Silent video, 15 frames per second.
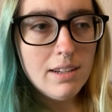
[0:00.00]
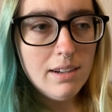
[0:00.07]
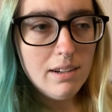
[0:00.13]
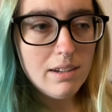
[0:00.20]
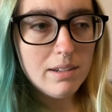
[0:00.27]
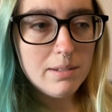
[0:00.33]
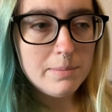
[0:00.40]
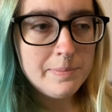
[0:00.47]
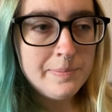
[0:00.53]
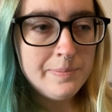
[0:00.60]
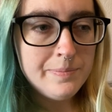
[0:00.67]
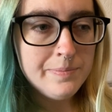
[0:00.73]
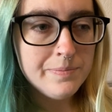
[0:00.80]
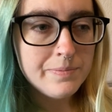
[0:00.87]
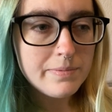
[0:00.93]
Um,
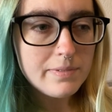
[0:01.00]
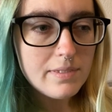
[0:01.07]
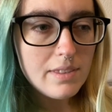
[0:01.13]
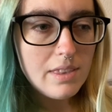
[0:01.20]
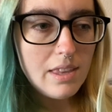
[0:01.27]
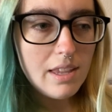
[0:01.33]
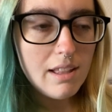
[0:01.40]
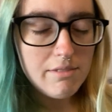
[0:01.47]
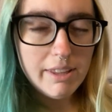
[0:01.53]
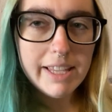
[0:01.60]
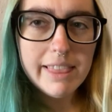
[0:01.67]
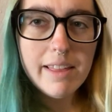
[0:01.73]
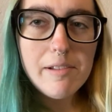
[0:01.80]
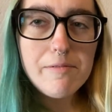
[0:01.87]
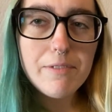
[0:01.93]
like
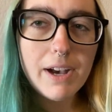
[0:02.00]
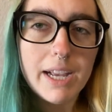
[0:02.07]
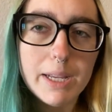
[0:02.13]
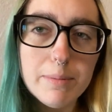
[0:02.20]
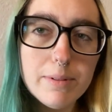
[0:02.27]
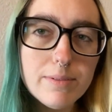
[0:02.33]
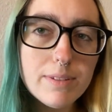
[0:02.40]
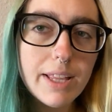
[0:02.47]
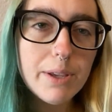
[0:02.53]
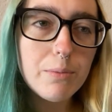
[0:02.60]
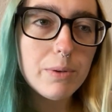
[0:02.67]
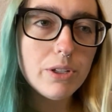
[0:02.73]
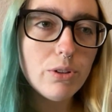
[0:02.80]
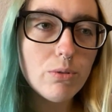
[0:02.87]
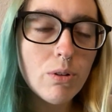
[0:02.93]
that vibe of like
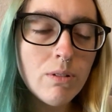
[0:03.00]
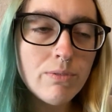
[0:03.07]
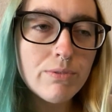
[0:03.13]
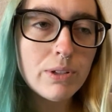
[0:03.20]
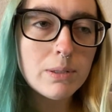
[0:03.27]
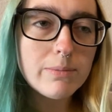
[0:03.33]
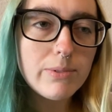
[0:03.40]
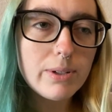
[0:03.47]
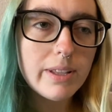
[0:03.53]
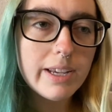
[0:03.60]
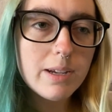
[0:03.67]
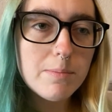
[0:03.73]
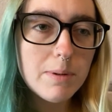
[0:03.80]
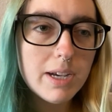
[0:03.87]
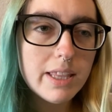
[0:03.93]
when you don't film for like
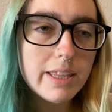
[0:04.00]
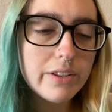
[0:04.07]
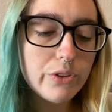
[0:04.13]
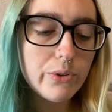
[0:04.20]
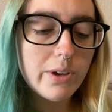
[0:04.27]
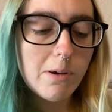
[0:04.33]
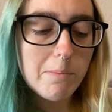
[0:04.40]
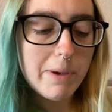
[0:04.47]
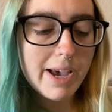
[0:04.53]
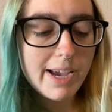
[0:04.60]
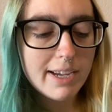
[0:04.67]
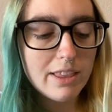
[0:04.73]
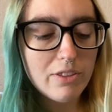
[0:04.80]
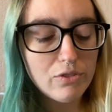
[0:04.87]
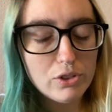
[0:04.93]
a month and you come back
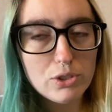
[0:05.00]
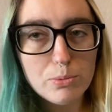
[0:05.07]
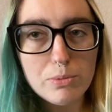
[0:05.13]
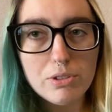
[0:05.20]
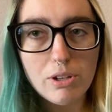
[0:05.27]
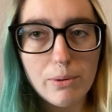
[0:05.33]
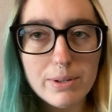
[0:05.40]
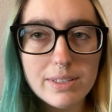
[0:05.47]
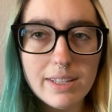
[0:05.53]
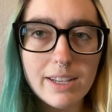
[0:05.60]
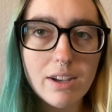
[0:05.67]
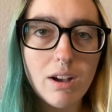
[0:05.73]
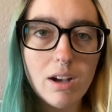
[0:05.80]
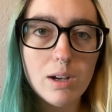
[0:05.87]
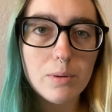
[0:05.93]
and the first one's always
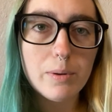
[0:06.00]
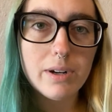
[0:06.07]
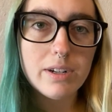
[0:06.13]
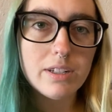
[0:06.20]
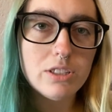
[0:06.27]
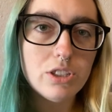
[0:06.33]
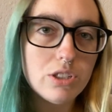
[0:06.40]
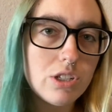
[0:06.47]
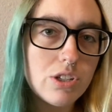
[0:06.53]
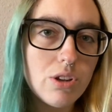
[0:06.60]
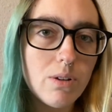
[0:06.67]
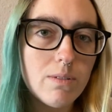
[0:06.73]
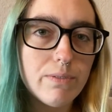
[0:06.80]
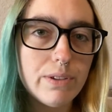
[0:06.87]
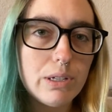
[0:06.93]
like awkward and you just
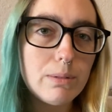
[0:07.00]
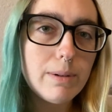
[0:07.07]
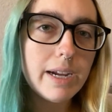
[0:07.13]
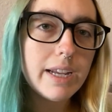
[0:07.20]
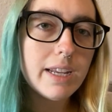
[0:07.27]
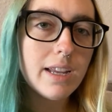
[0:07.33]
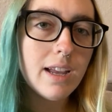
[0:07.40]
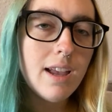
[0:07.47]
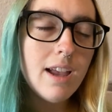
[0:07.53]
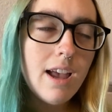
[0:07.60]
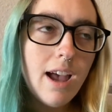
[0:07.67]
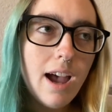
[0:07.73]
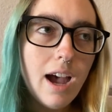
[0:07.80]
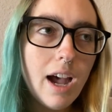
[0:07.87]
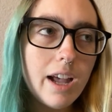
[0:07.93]
don't feel right
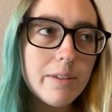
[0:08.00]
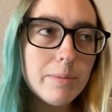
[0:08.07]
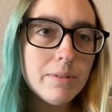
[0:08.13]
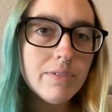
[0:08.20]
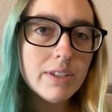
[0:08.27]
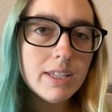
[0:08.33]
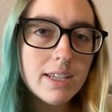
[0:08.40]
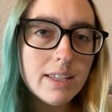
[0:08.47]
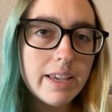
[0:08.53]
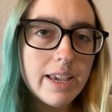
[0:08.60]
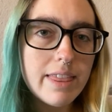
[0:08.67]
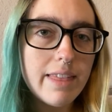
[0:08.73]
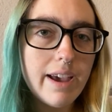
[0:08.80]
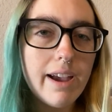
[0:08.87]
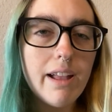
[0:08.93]
i've been feeling
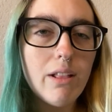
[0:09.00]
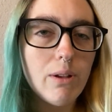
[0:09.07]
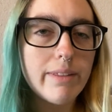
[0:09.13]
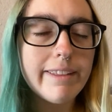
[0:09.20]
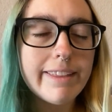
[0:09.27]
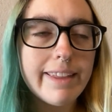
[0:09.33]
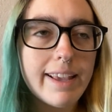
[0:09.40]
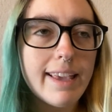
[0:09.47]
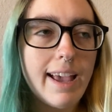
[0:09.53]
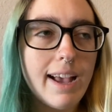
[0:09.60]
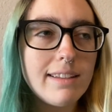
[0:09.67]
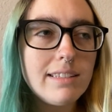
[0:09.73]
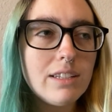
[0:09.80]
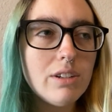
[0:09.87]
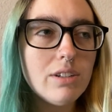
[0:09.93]
like that only like it
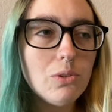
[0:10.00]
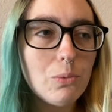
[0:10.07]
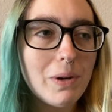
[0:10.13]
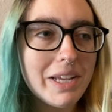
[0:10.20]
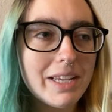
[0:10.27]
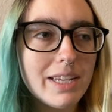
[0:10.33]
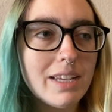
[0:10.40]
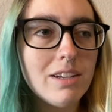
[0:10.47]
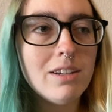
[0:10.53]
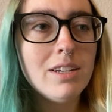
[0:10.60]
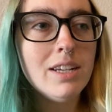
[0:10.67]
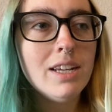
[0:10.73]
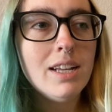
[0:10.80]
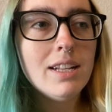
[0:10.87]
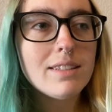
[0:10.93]
hasn't gone away
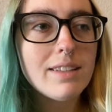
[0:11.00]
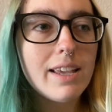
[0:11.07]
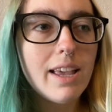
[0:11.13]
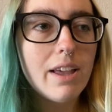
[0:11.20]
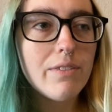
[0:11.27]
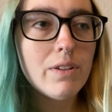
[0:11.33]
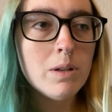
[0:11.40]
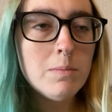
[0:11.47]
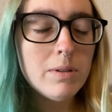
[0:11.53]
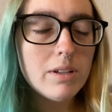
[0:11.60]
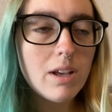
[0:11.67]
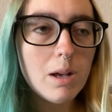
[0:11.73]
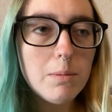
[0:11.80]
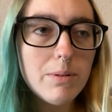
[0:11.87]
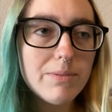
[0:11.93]
it's like i filmed a
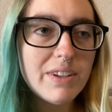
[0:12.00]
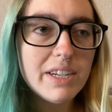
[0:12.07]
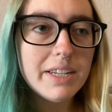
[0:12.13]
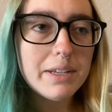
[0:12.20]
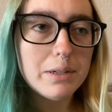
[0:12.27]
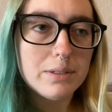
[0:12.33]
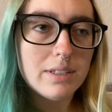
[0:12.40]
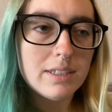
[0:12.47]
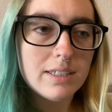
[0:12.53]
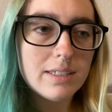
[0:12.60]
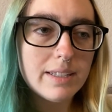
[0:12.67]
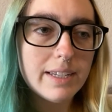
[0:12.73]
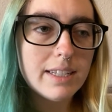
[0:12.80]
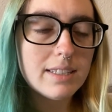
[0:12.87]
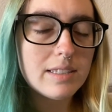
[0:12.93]
couple videos and it's
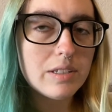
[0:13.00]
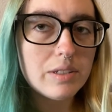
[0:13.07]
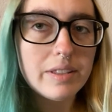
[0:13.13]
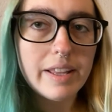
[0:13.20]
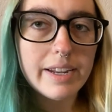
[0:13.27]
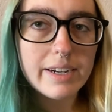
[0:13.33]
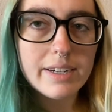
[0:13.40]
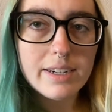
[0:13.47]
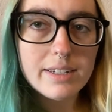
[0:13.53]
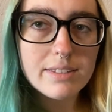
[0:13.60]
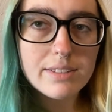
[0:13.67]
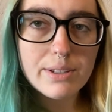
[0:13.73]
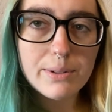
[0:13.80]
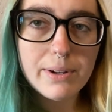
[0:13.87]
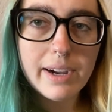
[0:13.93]
like still there
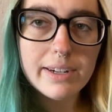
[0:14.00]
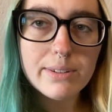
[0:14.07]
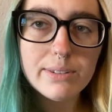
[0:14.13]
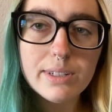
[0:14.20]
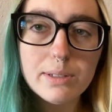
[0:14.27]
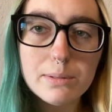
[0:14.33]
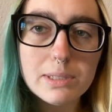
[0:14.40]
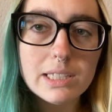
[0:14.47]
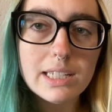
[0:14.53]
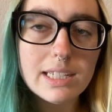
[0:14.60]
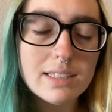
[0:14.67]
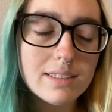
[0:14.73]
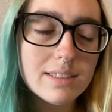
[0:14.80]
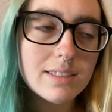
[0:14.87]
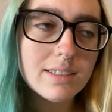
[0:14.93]
so i don't know what
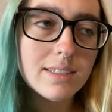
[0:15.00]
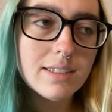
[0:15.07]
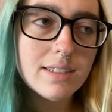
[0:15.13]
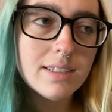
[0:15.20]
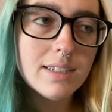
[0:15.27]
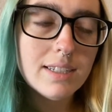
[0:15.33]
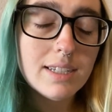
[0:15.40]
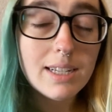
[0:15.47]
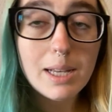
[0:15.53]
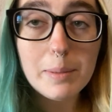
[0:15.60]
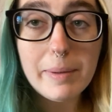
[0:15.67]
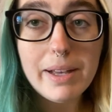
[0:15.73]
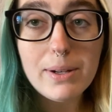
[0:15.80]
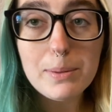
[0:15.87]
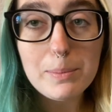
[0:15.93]
that's
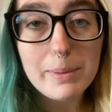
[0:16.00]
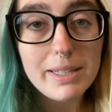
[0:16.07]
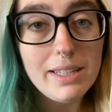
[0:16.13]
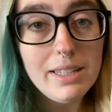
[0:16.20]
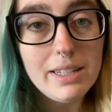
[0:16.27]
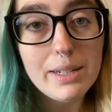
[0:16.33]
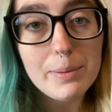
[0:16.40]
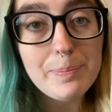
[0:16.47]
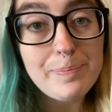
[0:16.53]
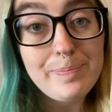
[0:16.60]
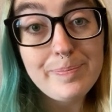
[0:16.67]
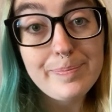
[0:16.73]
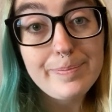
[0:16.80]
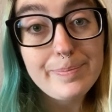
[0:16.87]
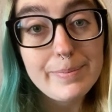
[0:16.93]
about but you know
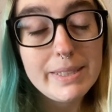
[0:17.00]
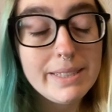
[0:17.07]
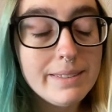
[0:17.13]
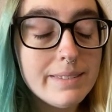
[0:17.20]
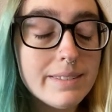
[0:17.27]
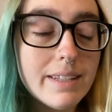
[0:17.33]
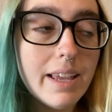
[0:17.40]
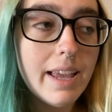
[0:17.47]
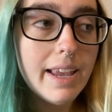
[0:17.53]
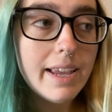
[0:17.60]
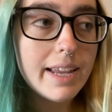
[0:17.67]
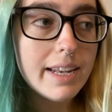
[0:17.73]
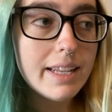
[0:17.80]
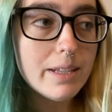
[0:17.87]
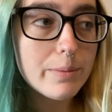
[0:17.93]

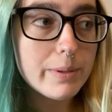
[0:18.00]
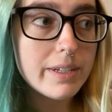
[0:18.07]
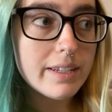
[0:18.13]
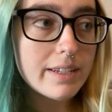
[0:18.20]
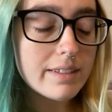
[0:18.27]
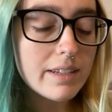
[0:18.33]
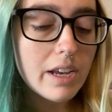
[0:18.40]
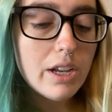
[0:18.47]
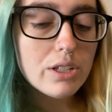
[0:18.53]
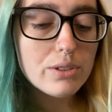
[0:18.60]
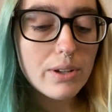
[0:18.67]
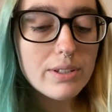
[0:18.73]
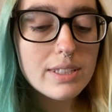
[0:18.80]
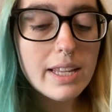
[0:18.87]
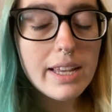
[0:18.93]
it is what it is. So
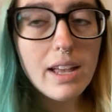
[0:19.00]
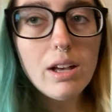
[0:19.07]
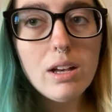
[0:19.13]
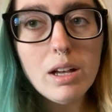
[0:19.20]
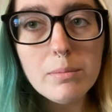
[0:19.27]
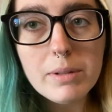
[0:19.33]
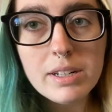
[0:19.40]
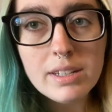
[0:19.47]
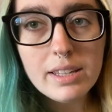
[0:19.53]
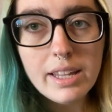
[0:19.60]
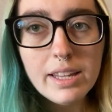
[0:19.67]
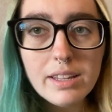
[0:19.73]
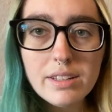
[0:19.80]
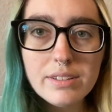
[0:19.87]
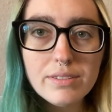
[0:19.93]
I was like, oh, I'm gonna
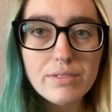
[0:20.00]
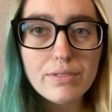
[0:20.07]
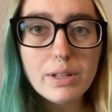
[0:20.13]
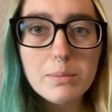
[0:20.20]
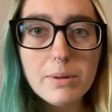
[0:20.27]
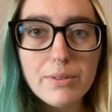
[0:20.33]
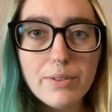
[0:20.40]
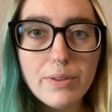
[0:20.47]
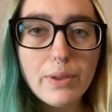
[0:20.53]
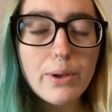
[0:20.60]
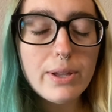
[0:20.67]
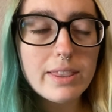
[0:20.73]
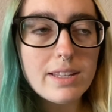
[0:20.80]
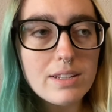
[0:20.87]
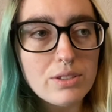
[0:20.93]
like film a review
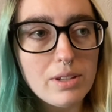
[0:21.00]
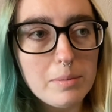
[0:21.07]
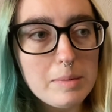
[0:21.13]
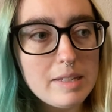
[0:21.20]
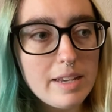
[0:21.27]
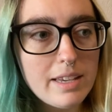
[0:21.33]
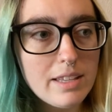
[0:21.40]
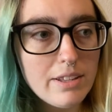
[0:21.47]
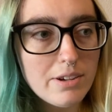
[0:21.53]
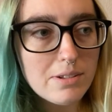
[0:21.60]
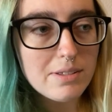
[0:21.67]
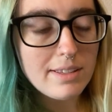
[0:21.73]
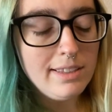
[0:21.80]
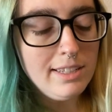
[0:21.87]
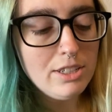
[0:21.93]
on this. So I've been taking notes
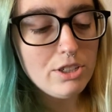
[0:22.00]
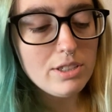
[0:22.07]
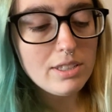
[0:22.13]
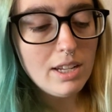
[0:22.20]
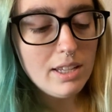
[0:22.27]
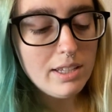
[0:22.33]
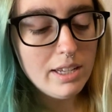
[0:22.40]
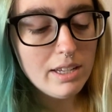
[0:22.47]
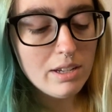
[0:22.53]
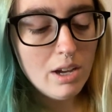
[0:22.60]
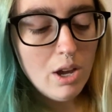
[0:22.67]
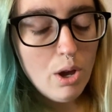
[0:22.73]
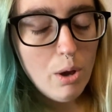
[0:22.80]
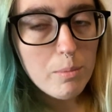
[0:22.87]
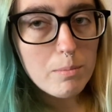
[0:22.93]
and then just got like
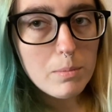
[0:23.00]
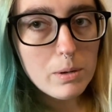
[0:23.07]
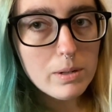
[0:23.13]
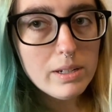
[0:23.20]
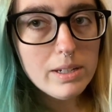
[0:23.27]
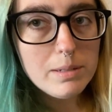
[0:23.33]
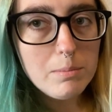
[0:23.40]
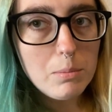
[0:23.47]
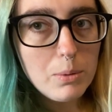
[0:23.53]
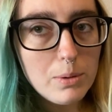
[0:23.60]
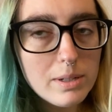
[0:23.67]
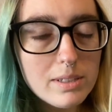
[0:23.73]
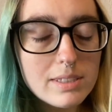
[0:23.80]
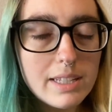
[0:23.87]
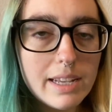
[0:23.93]
more and more
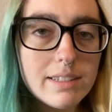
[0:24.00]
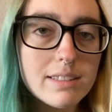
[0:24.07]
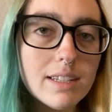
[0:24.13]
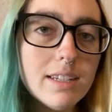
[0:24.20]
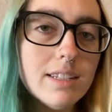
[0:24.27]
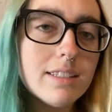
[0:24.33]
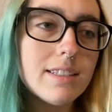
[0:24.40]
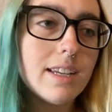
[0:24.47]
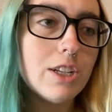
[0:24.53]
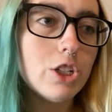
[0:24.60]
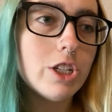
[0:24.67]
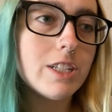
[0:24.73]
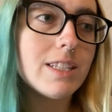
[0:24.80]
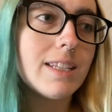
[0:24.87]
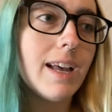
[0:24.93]
sexist and
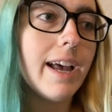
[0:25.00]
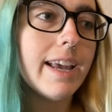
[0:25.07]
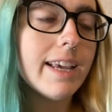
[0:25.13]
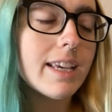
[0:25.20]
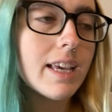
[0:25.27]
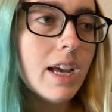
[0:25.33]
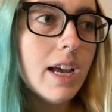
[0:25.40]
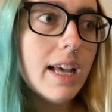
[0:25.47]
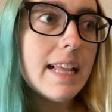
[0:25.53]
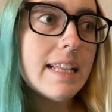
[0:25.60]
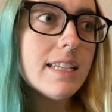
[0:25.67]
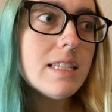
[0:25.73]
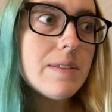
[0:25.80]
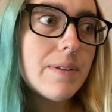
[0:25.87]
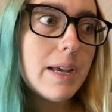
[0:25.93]
just like,
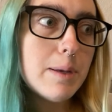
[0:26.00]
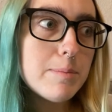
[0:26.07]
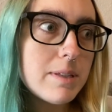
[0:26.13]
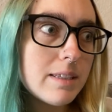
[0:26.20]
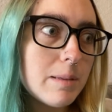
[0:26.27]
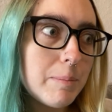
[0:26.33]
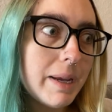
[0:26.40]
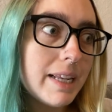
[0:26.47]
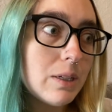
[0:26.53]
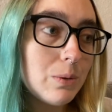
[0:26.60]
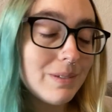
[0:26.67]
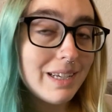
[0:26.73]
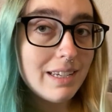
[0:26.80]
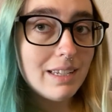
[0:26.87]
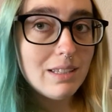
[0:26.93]
this vibes is a man who
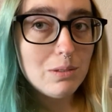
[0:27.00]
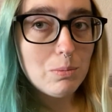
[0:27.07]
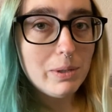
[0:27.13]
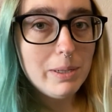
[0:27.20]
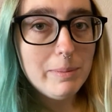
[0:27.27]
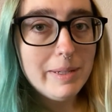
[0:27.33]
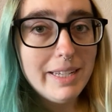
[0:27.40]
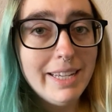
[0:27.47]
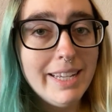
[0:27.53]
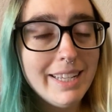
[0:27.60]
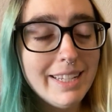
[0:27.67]
hates women.